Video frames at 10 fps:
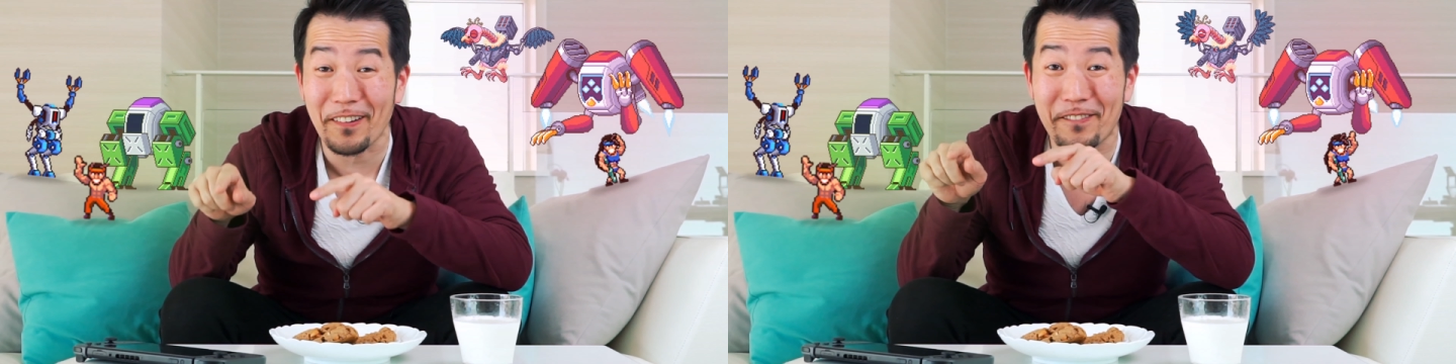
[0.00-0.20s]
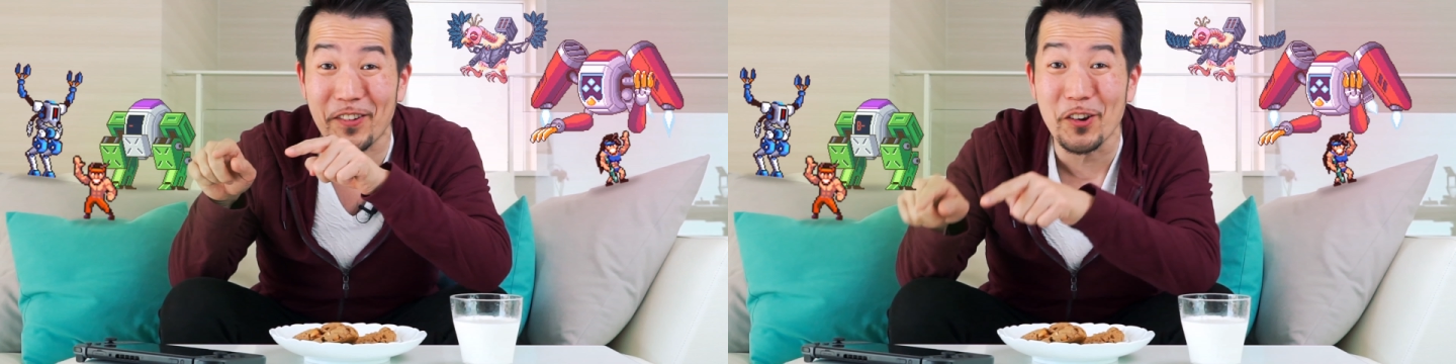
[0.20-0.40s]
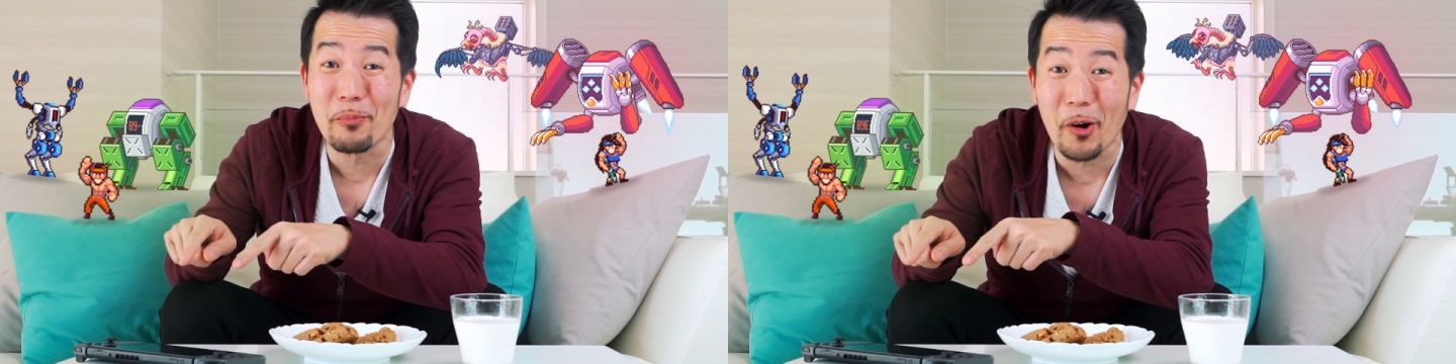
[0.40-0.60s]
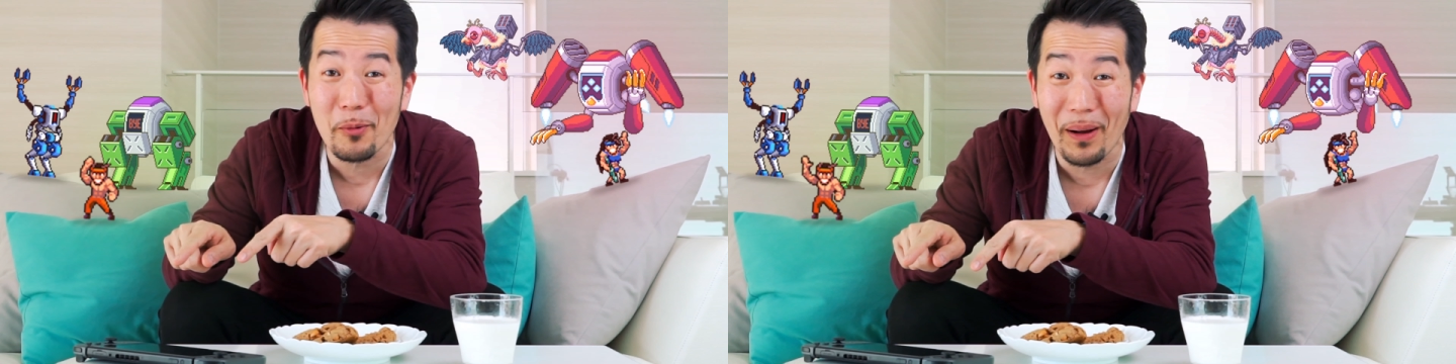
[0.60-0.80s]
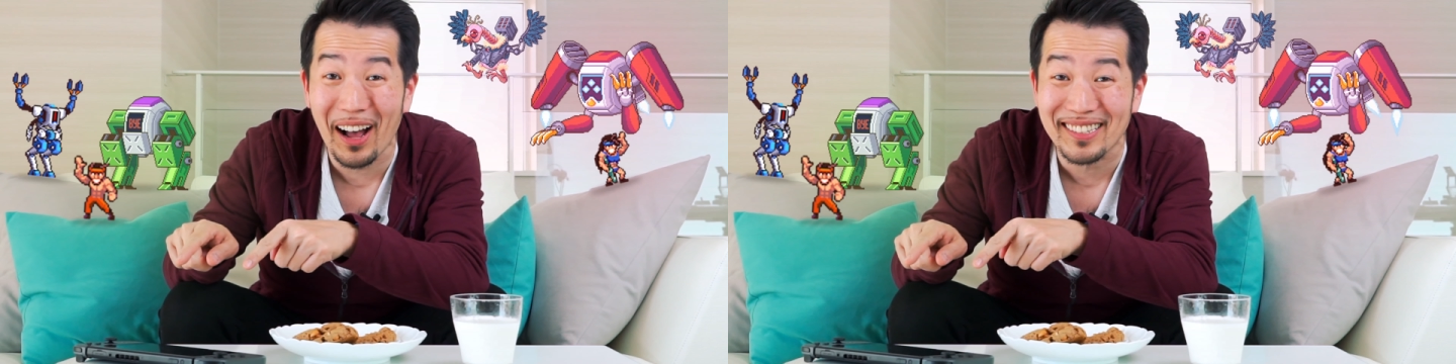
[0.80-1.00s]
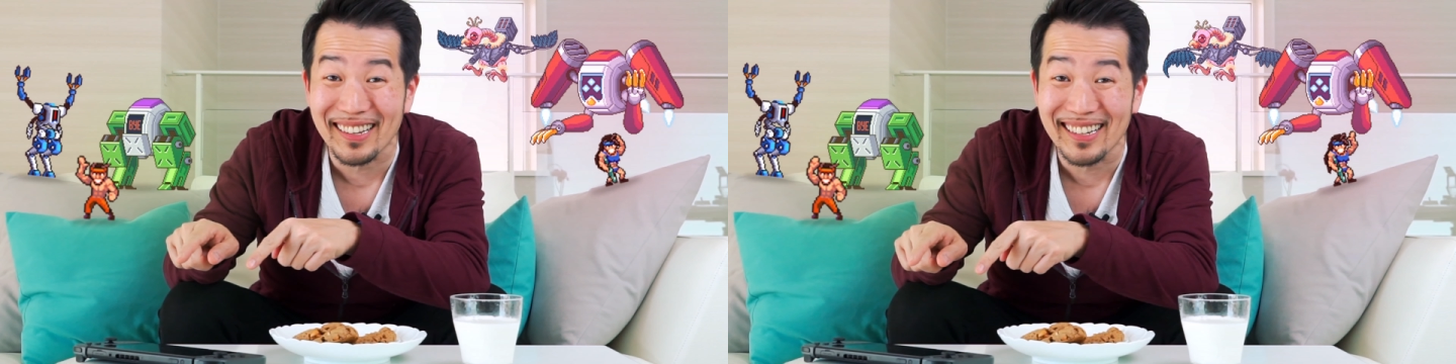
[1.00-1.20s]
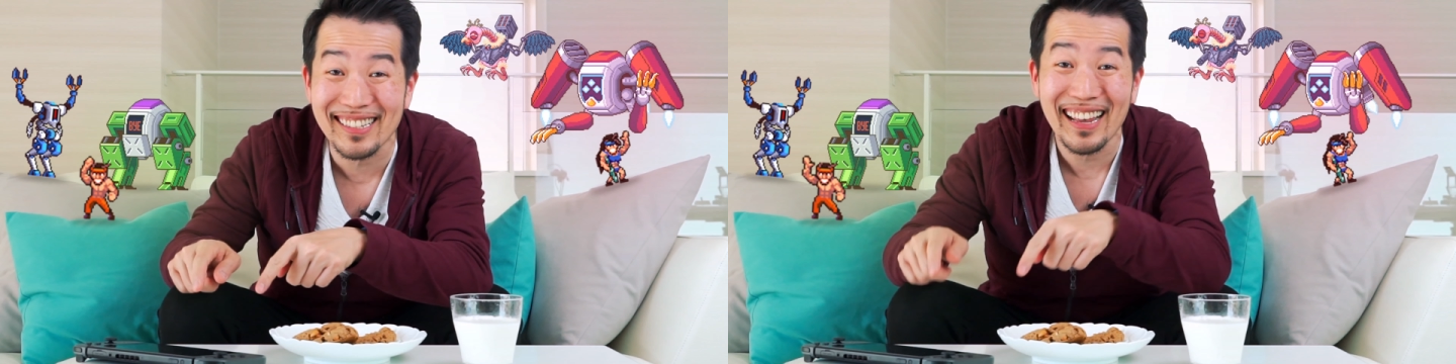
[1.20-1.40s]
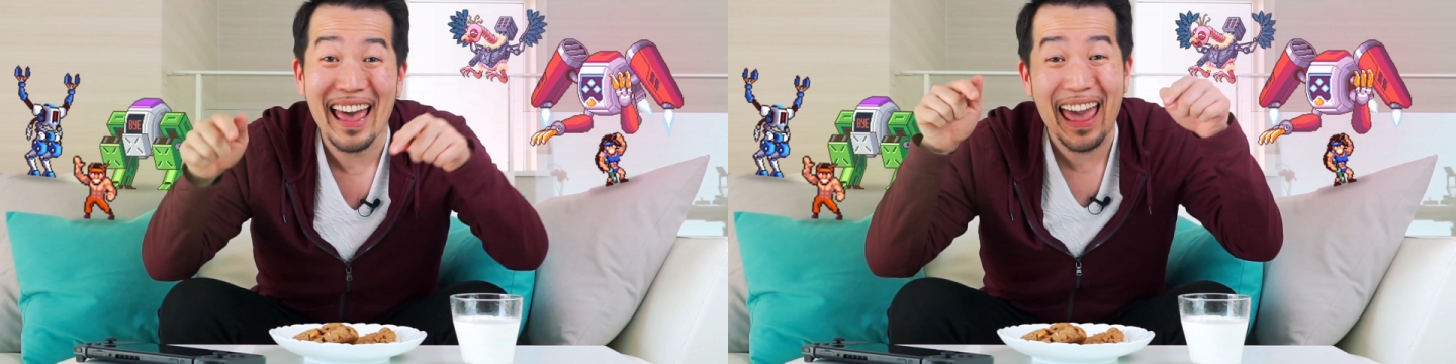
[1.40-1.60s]
a few more bosses
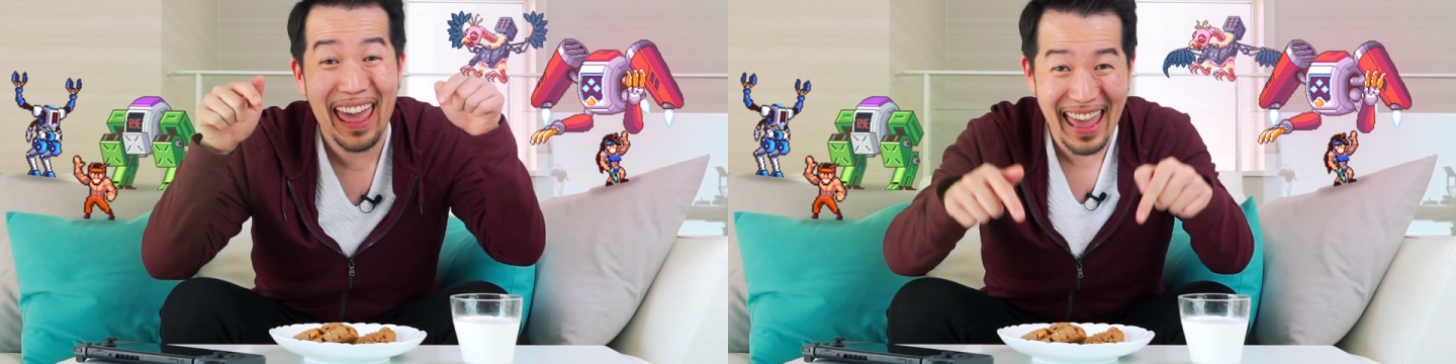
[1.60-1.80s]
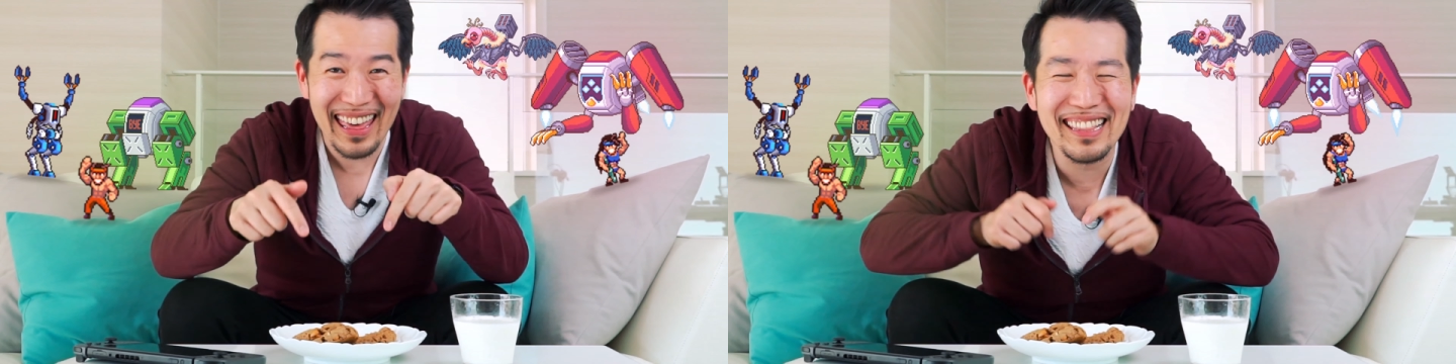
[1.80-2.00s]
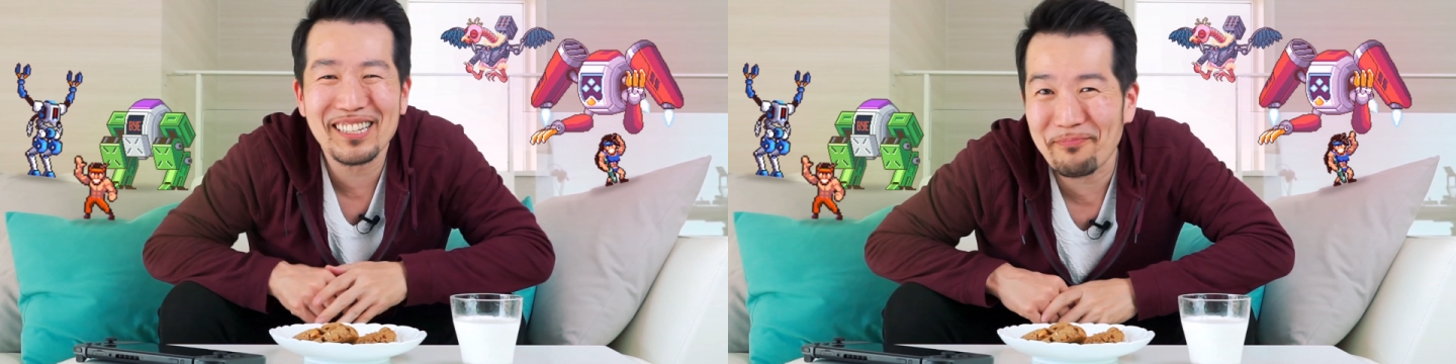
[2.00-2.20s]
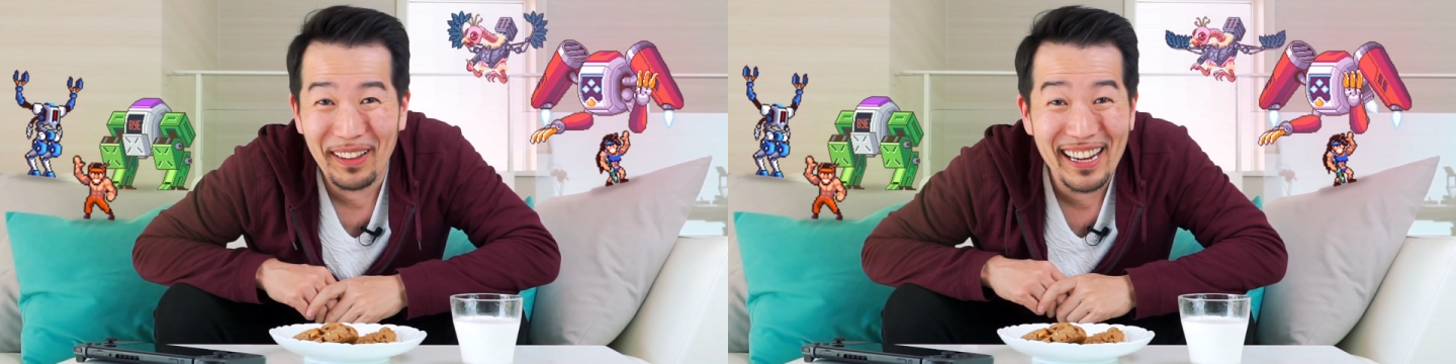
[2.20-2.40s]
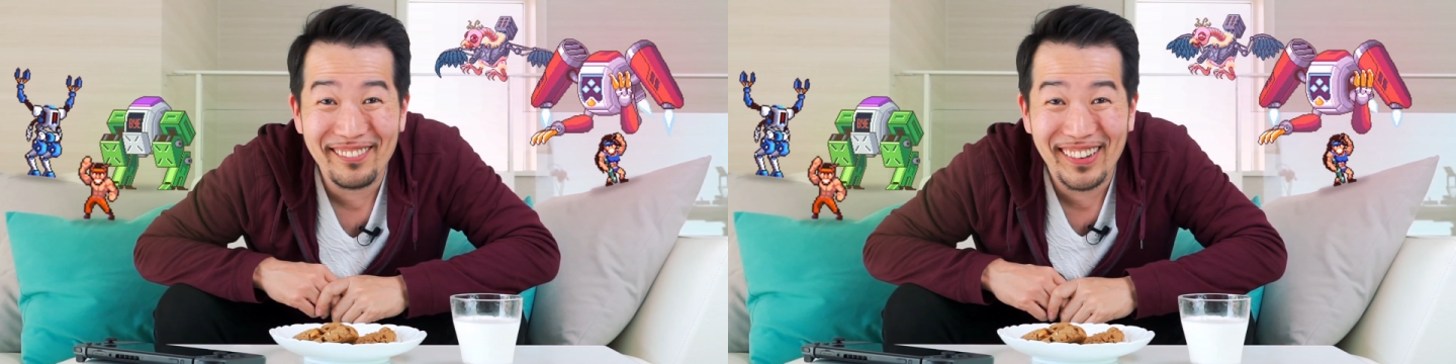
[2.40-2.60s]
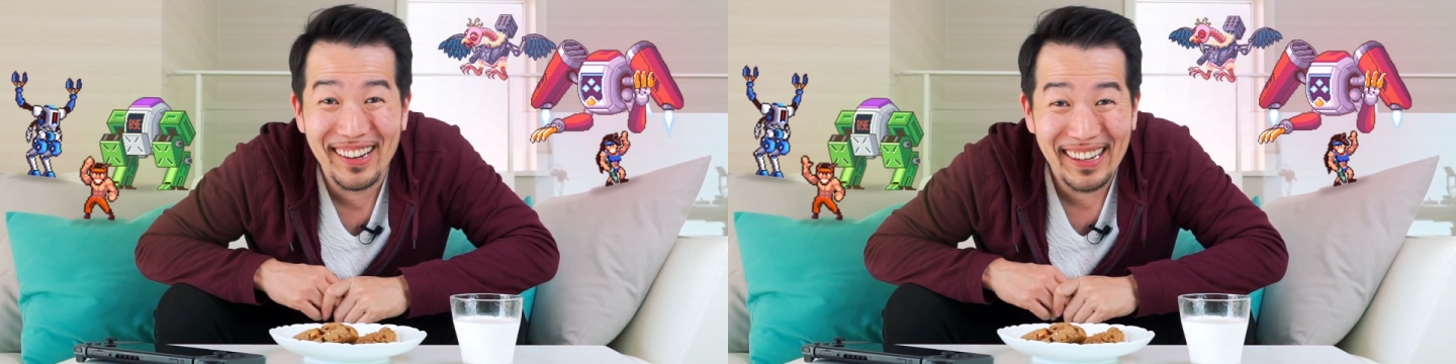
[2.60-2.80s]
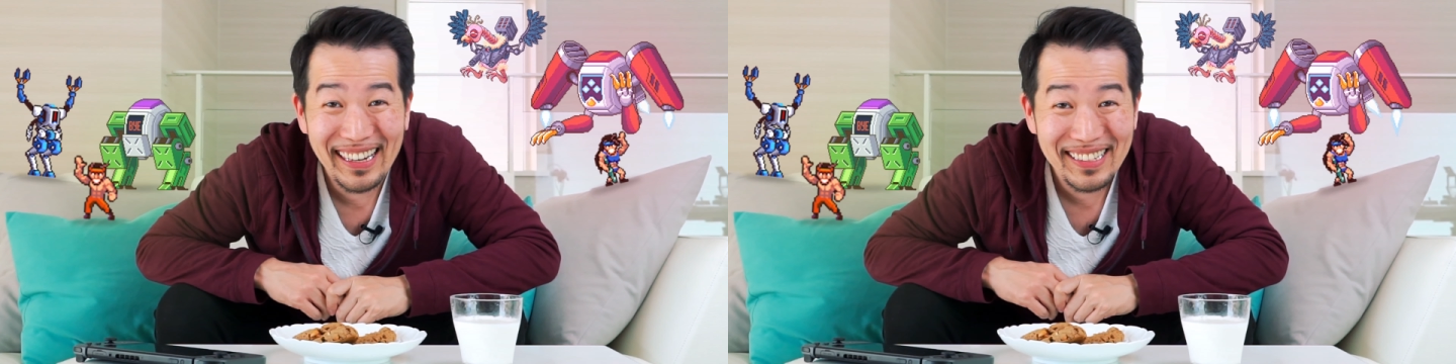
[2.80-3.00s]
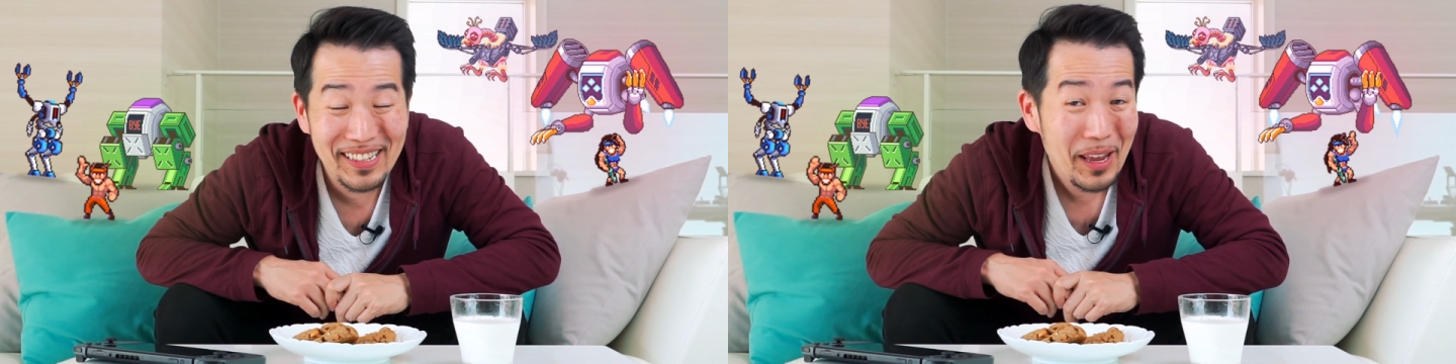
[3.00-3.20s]
and this plate of cookies,